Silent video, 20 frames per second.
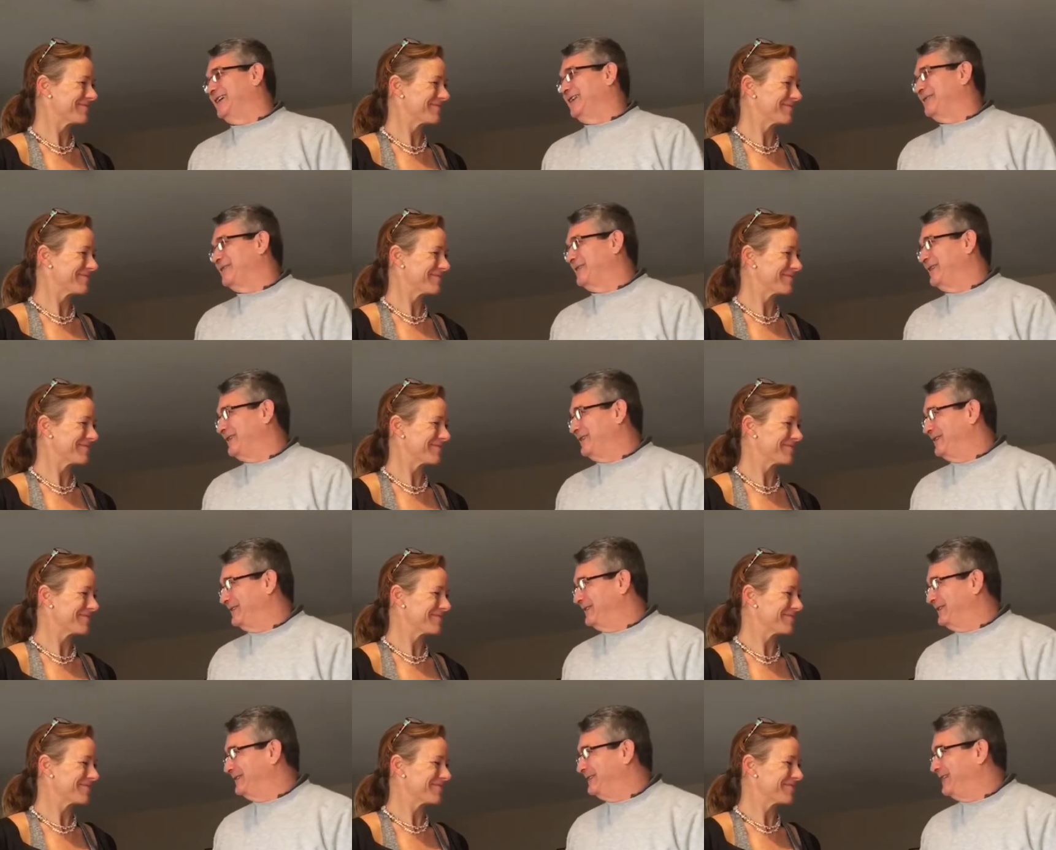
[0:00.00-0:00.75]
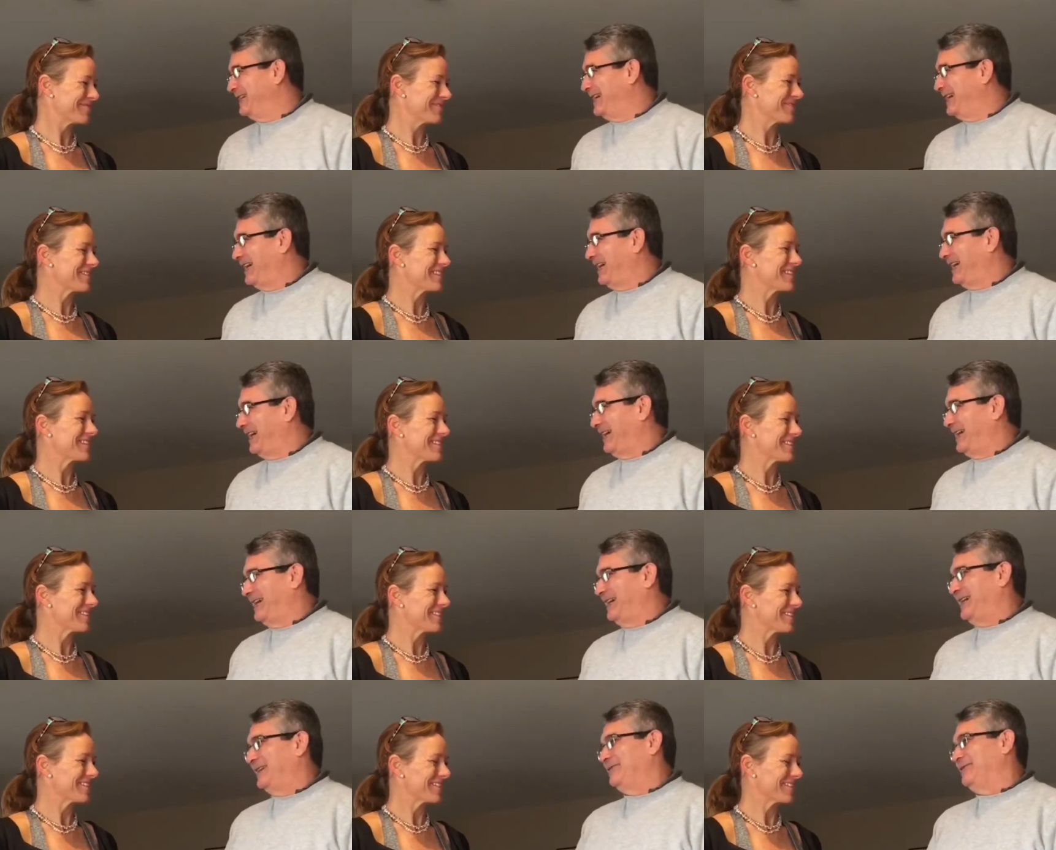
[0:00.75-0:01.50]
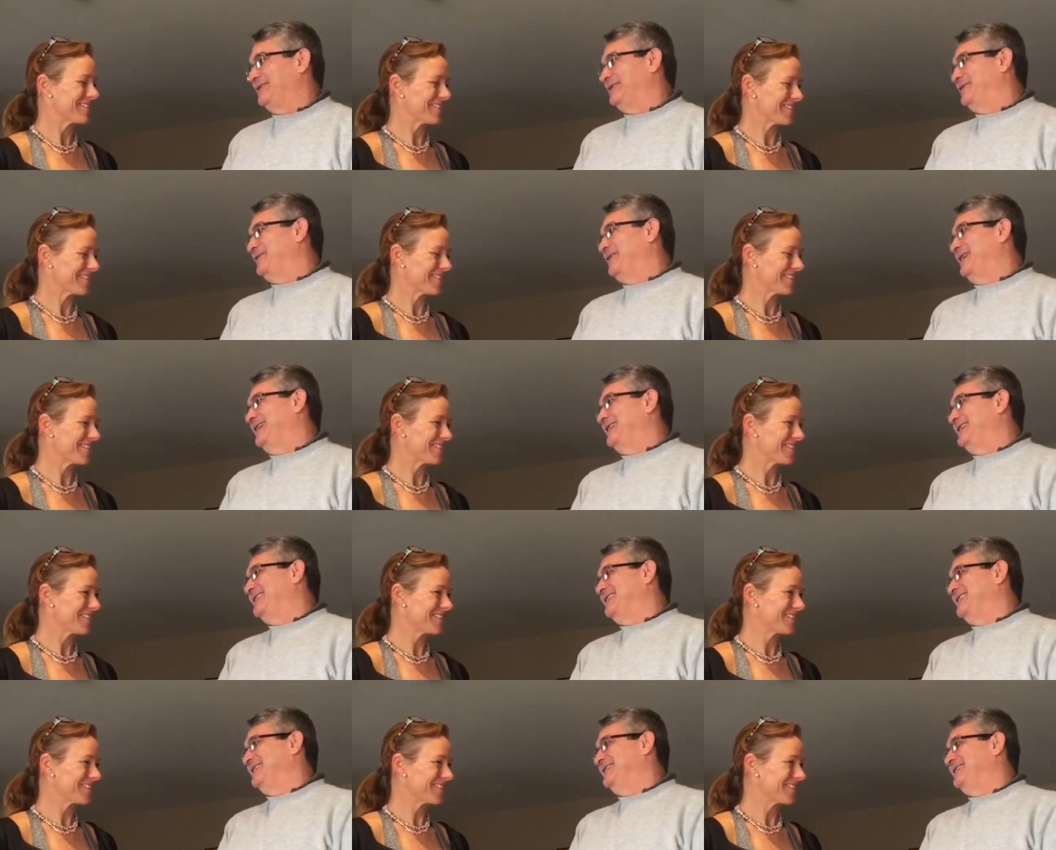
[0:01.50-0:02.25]
Speaker 1: how are you? It was
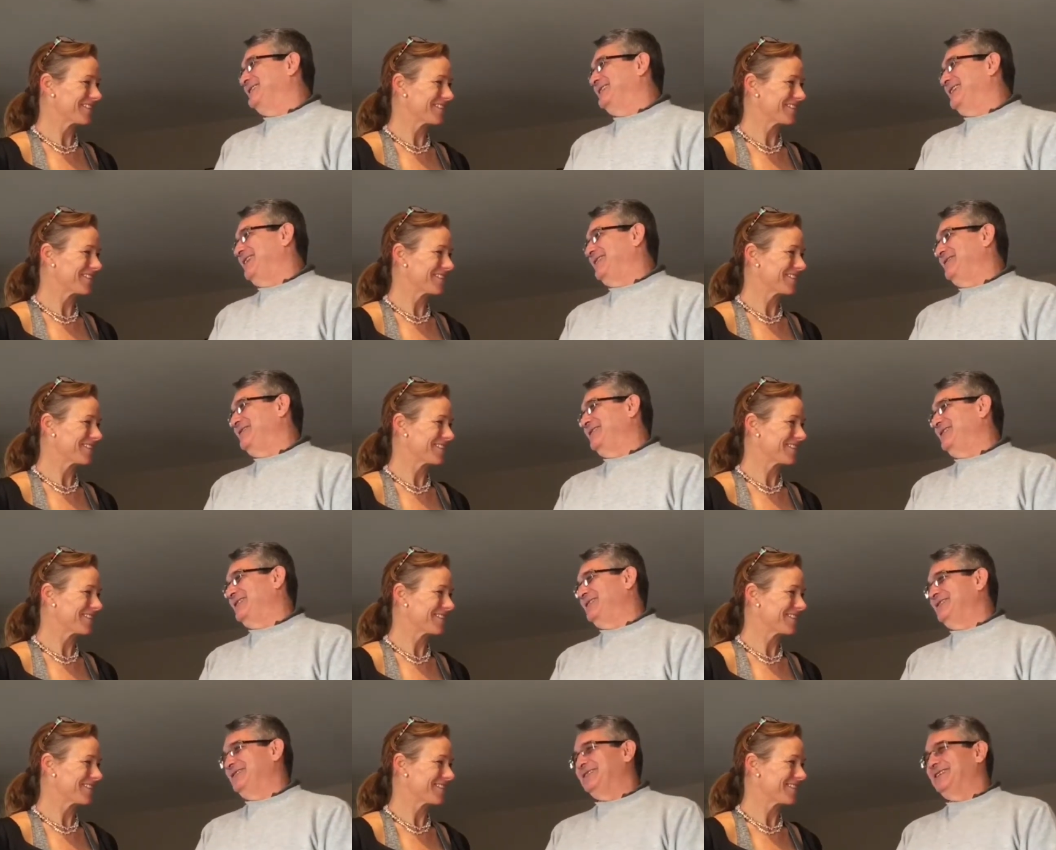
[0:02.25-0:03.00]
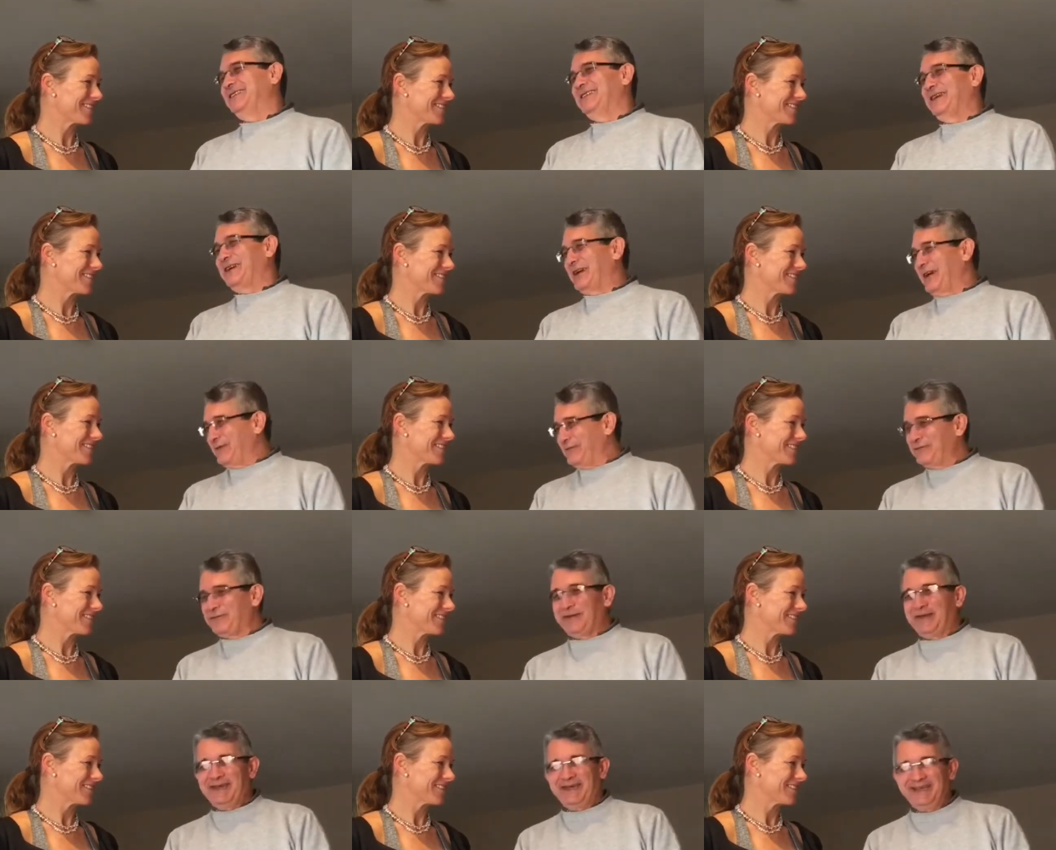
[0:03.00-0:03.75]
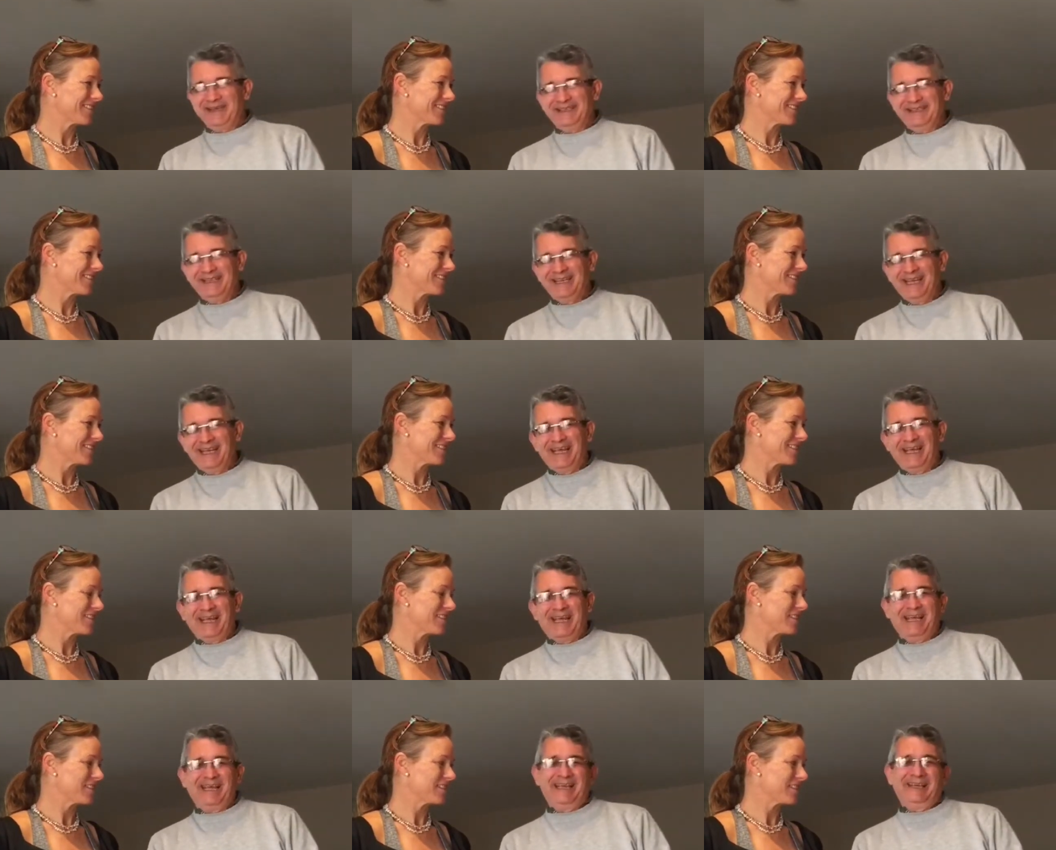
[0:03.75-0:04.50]
great to having you at the cafe,
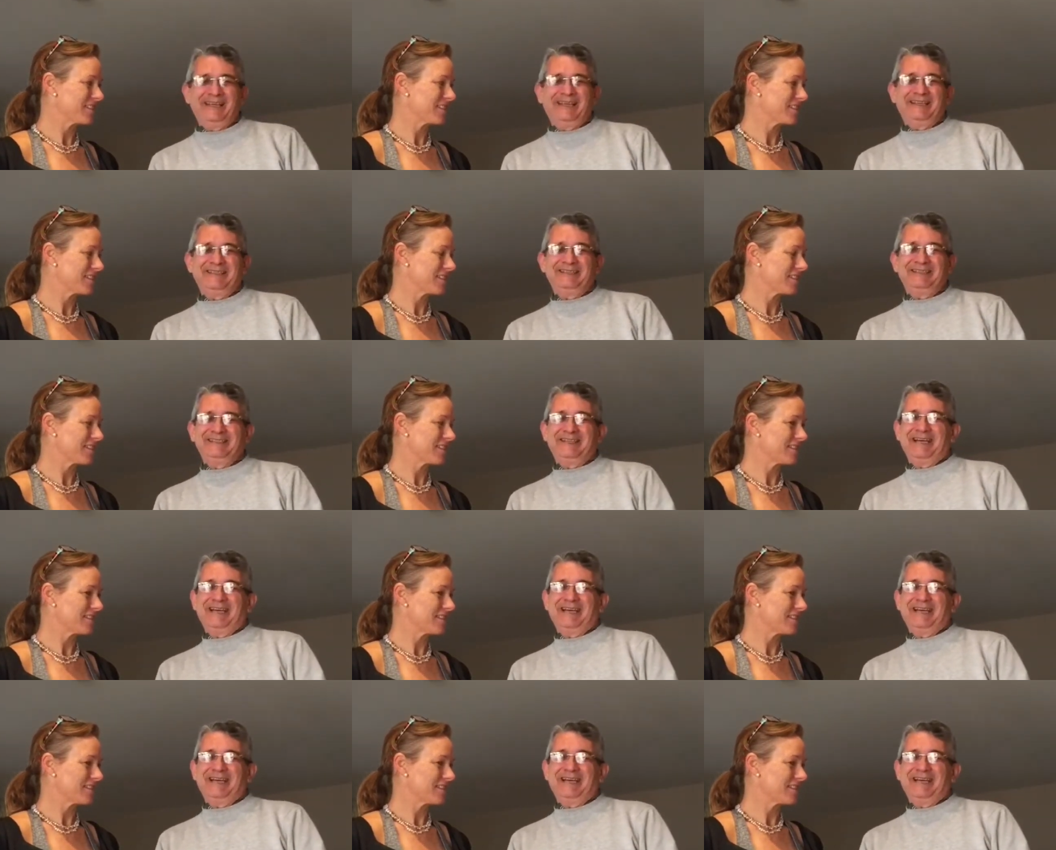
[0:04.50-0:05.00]
and